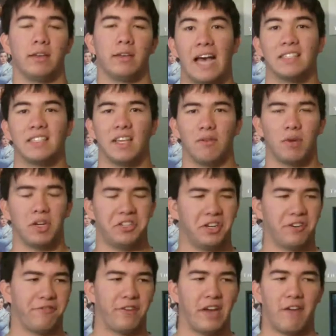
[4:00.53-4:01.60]
As in, what's
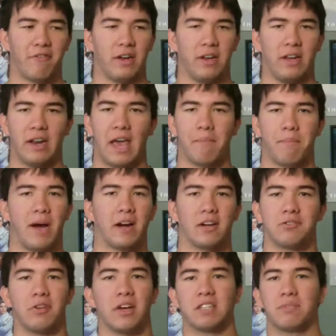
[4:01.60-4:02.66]
your favorite Empire
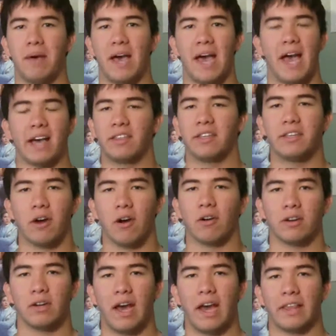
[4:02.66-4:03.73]
Strikes Back, The
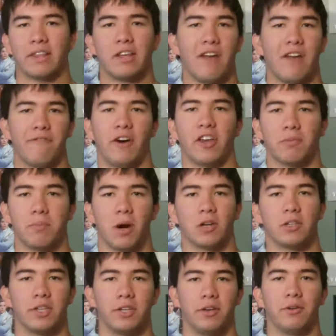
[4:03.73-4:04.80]
Dark Knight, Godfather
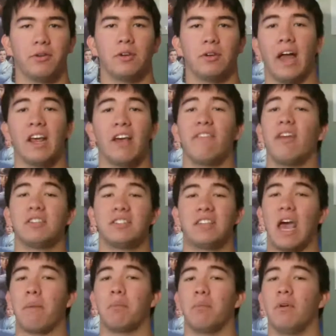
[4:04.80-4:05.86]
Part 2? Any of those
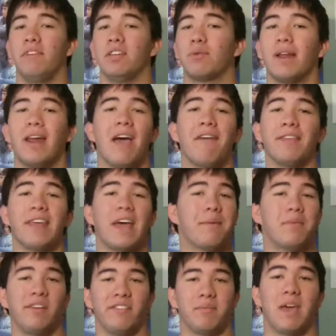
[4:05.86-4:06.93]
type of movies, whatever
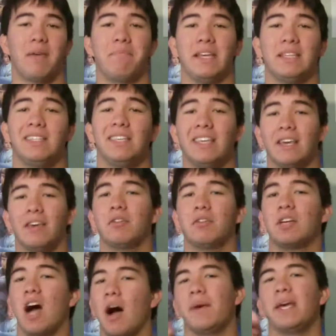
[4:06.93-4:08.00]
that movie may be to you,
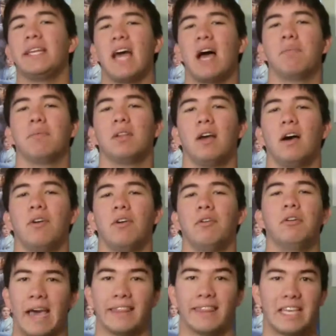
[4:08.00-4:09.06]
comment down below.
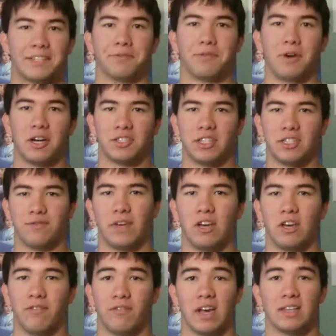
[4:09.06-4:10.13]
And thanks for watching this
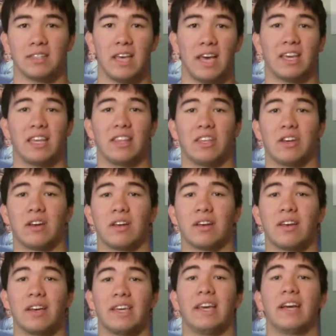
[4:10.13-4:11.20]
video. If you guys like it, then you can
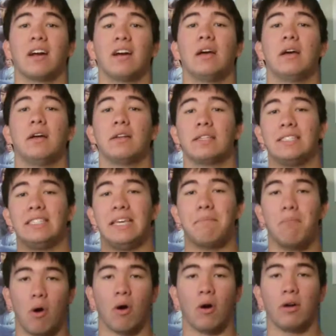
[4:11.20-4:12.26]
click here to see
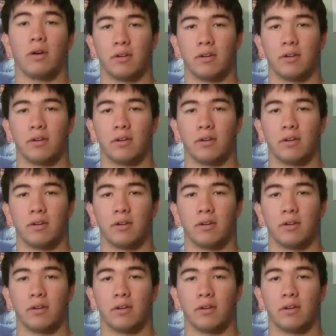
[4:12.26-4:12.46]
more.